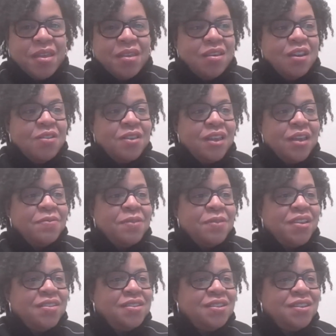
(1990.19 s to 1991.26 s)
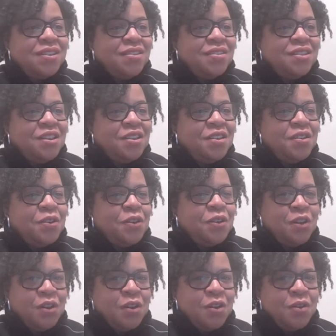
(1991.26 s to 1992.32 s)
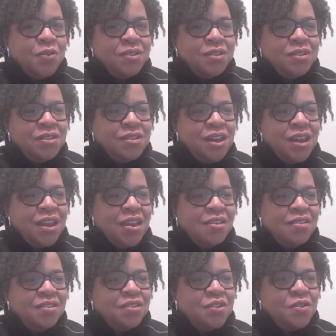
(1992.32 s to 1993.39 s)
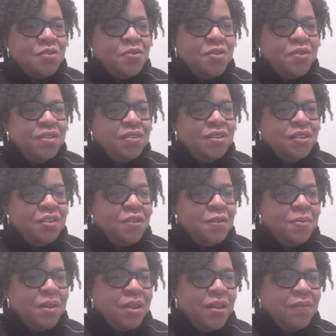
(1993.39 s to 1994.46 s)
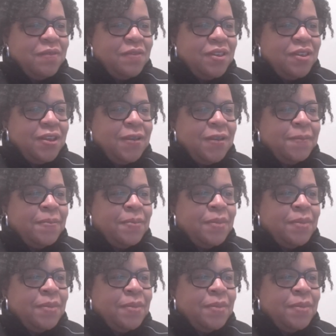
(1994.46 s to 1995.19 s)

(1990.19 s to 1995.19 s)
No, the application isn't closed yet, so you can still apply for that.